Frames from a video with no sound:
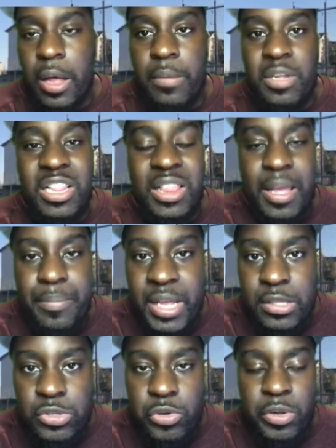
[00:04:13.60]

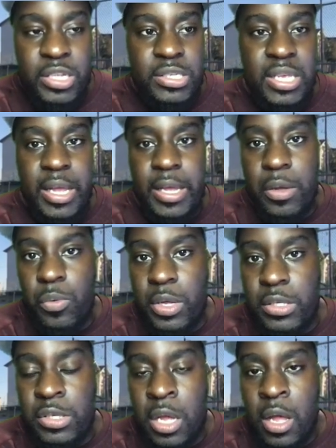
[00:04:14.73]
Clemens, or he say he
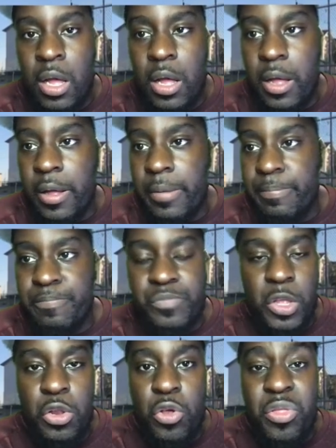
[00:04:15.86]
was
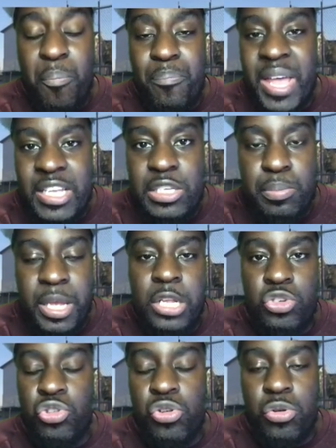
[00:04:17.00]
you know, the best
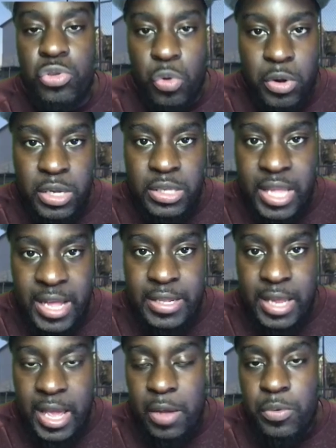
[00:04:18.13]
pitcher during that
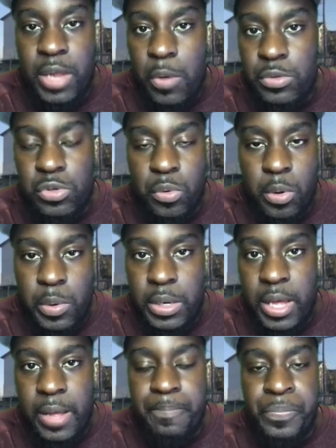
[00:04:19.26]
day when I was growing
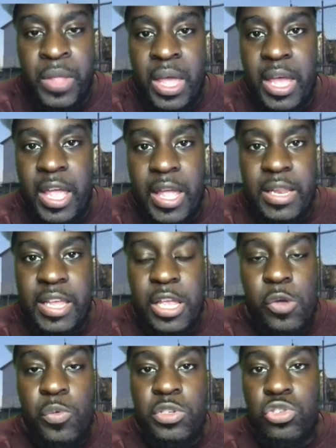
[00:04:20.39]
up. And he
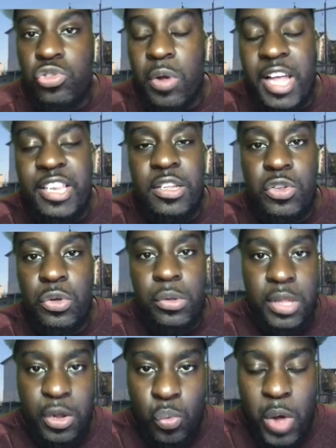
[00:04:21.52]
would try to do
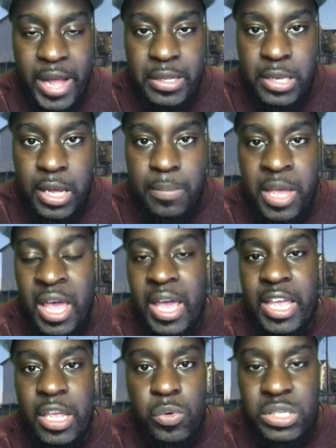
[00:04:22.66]
their wind up, and
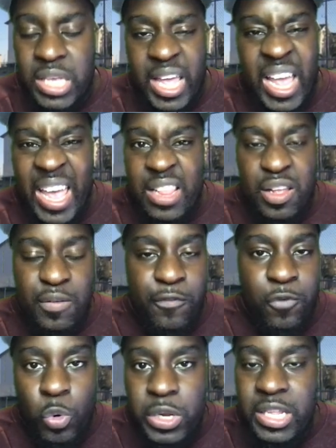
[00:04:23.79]
he would say, hey, there's
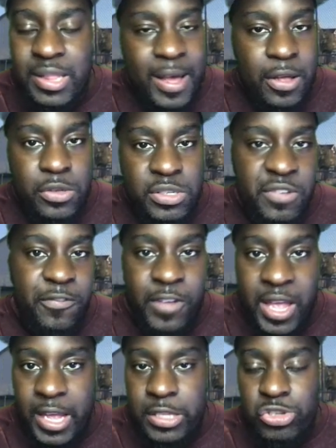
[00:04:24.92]
40,000
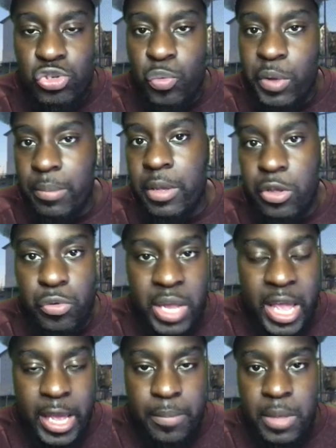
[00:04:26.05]
fans screaming your
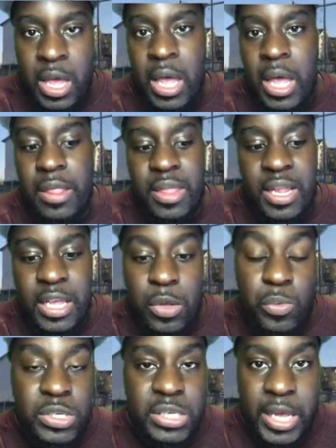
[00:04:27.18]
name. And then he
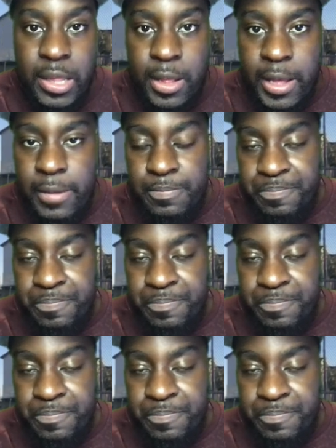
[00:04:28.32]
would say that,